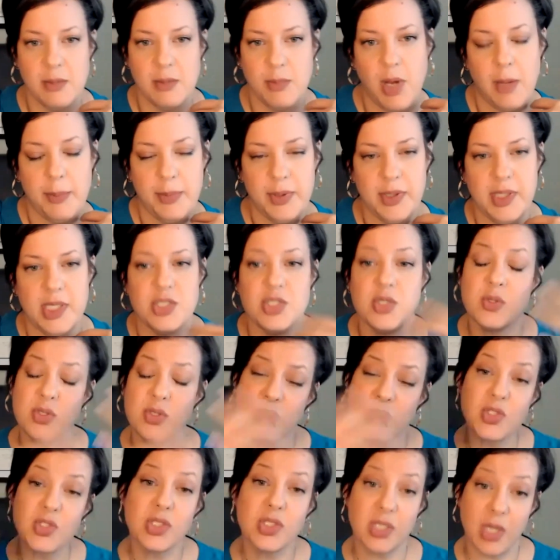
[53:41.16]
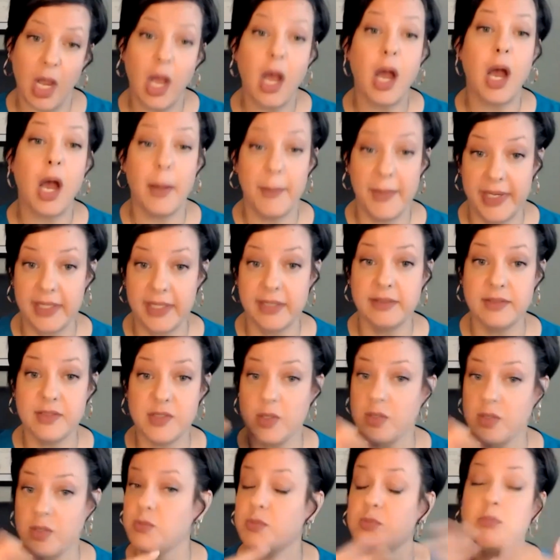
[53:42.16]
of the population. It's just common.
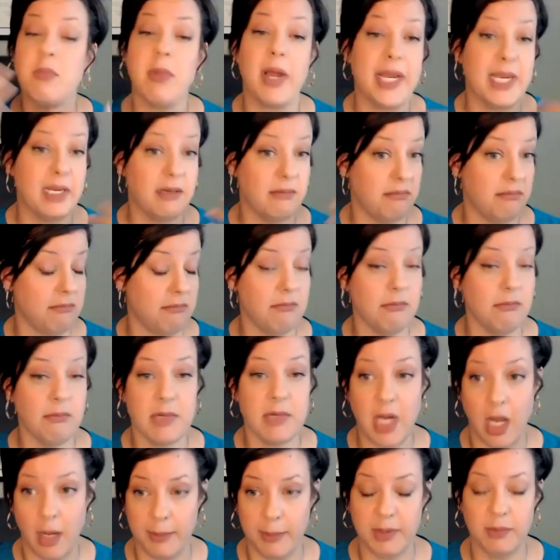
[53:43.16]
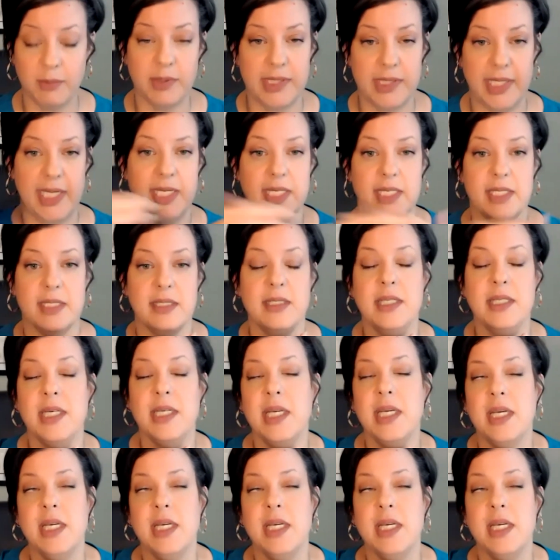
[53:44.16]
So it might not be related.